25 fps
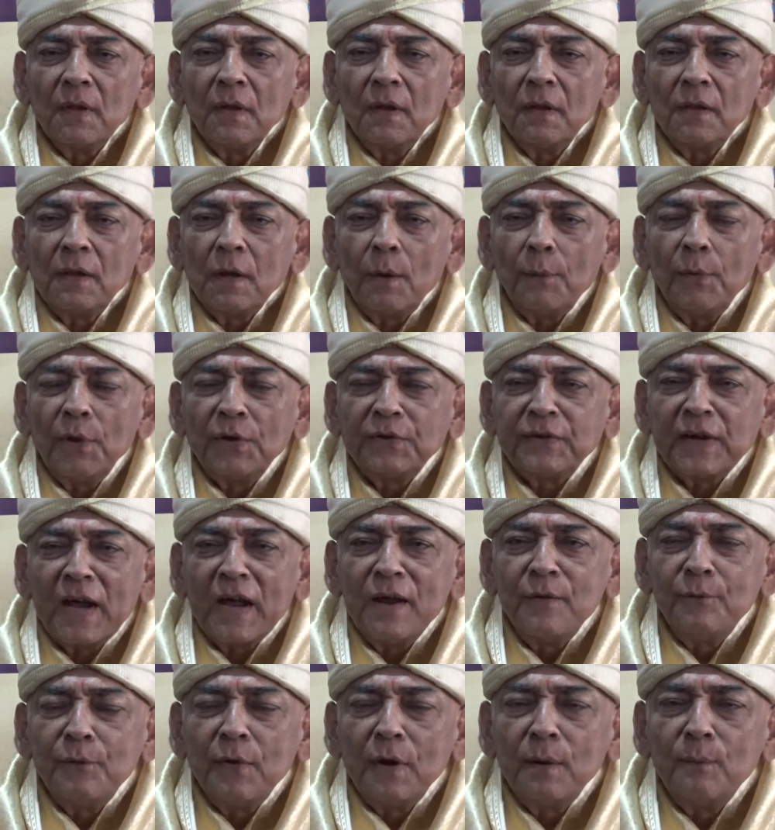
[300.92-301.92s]
There was a
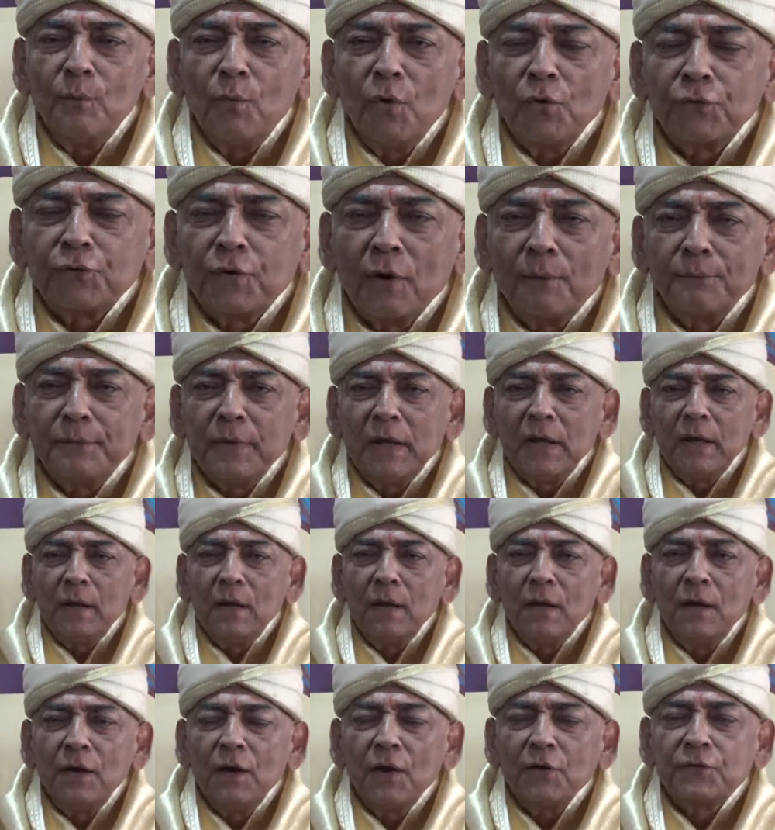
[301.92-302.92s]
time when most of
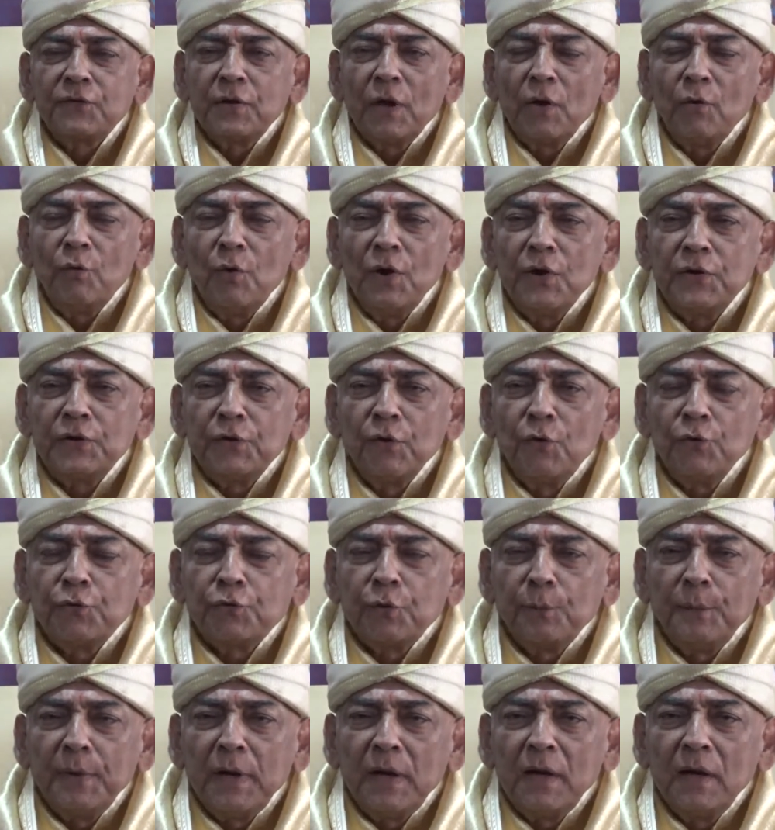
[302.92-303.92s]
the industrial units used
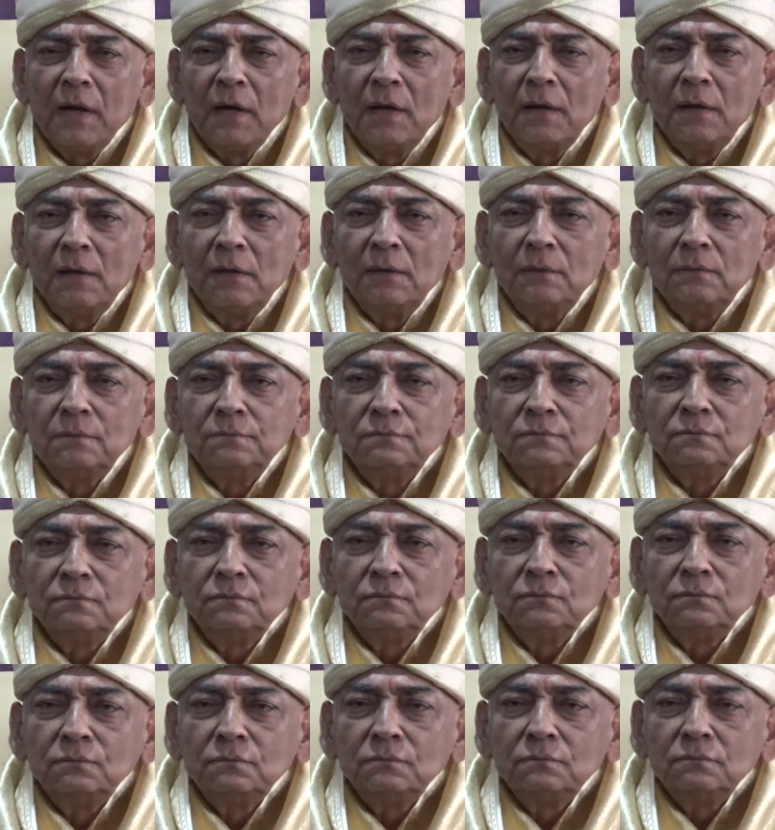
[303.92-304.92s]
to be
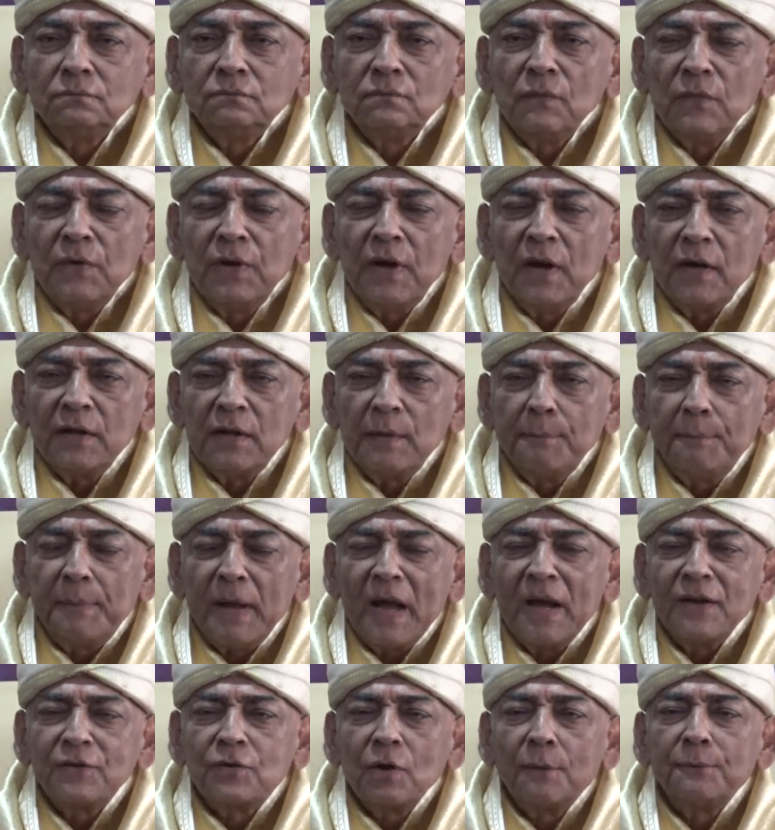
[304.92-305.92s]
near the
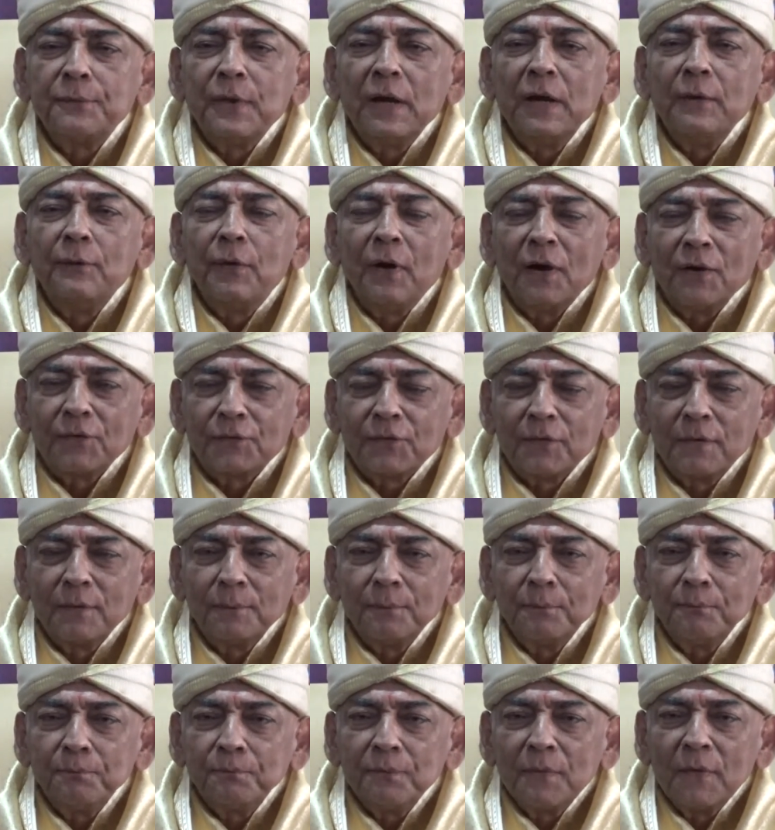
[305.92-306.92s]
banks of the rivers,
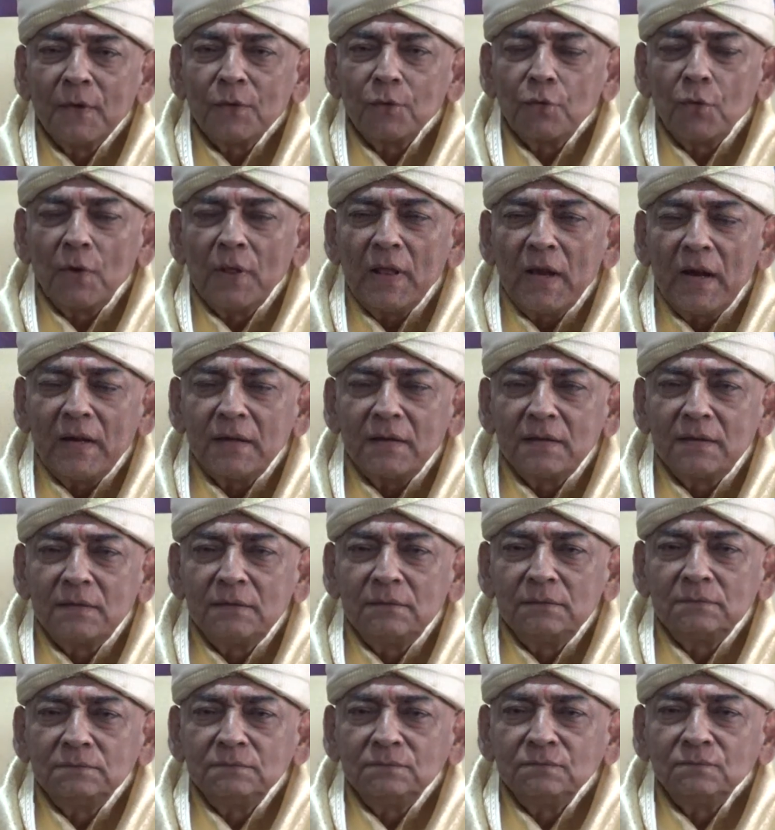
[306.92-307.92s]
so that
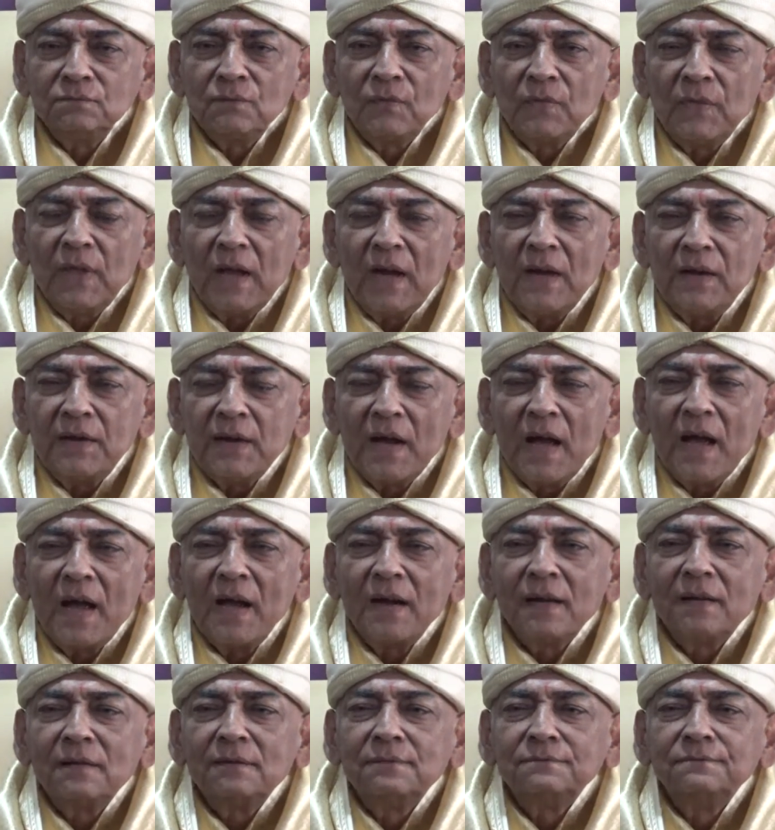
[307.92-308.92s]
the
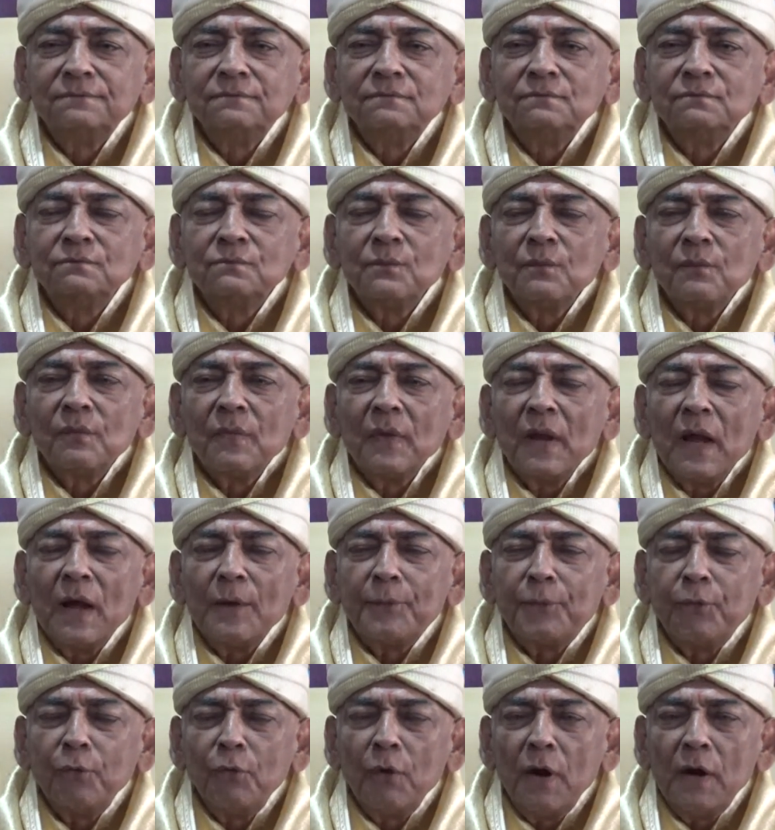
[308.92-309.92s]
entire
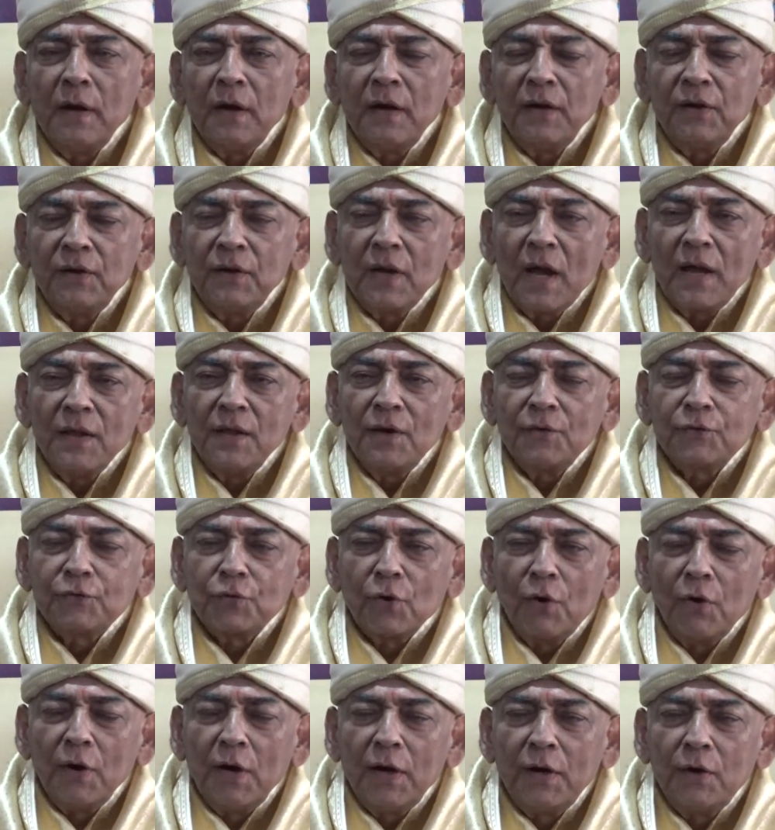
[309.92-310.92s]
effluent, it is either
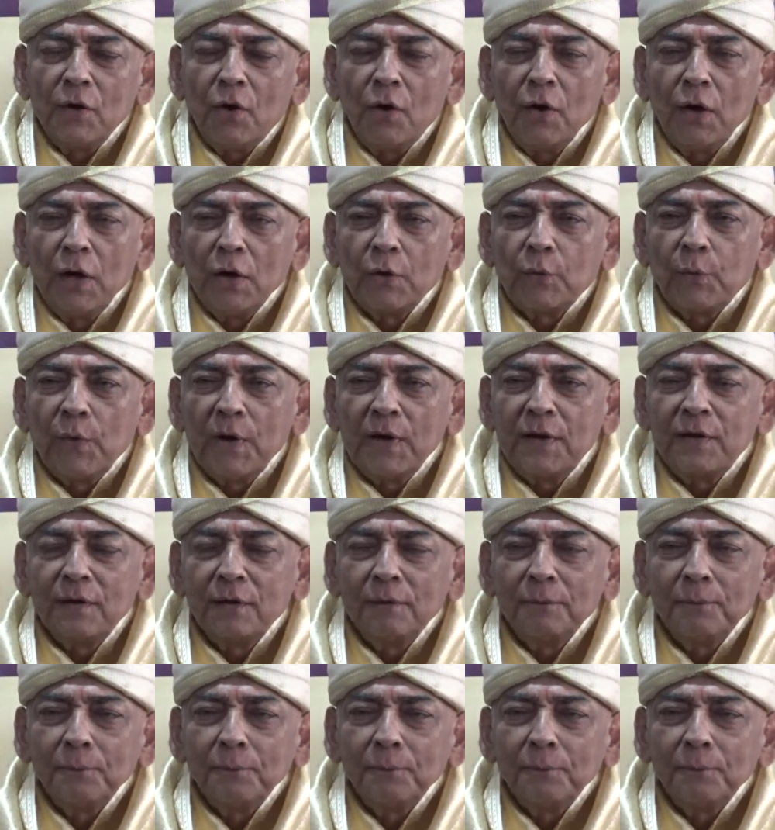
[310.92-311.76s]
solid or liquid.